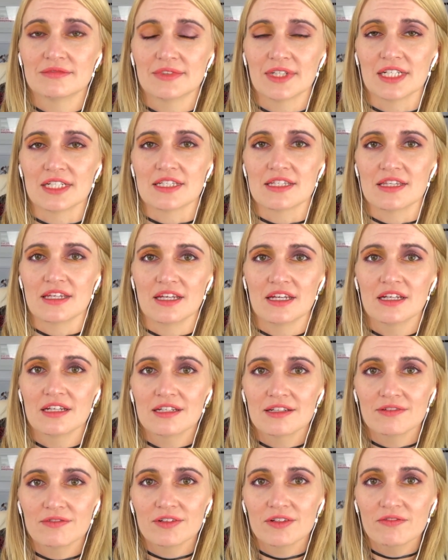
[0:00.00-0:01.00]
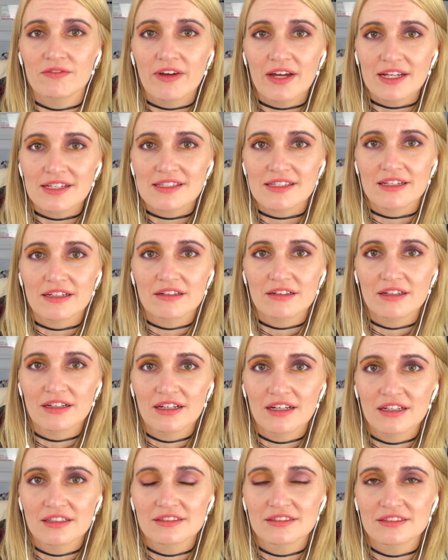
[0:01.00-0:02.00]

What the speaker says: That's the end of advice era.